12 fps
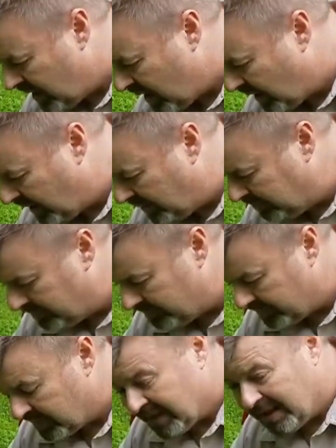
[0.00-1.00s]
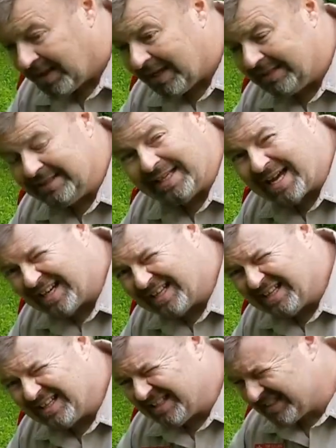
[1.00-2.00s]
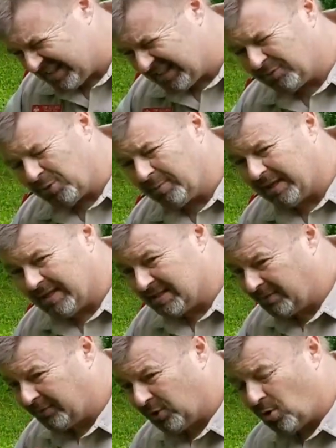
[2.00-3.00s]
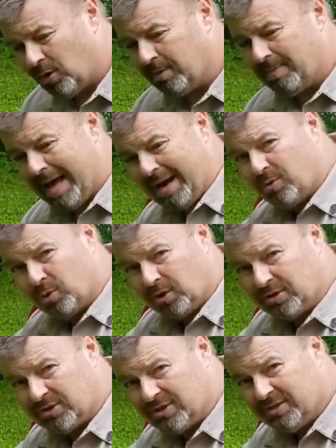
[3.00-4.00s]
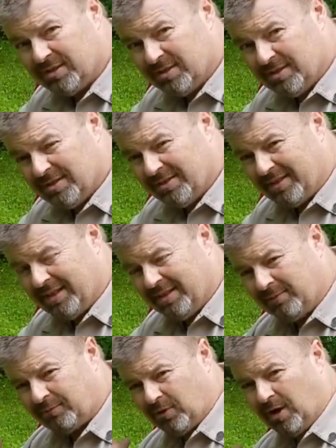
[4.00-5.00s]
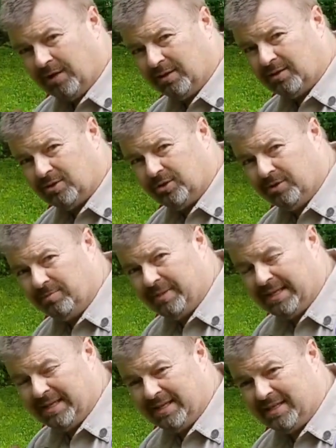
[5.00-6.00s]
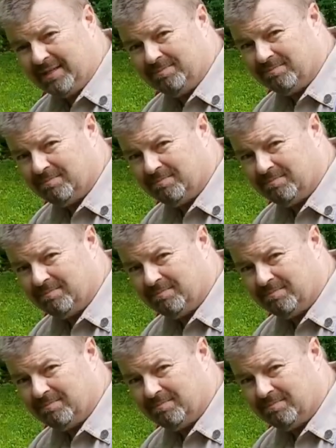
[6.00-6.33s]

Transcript: And you it's different because if you're going backwards, then the front could be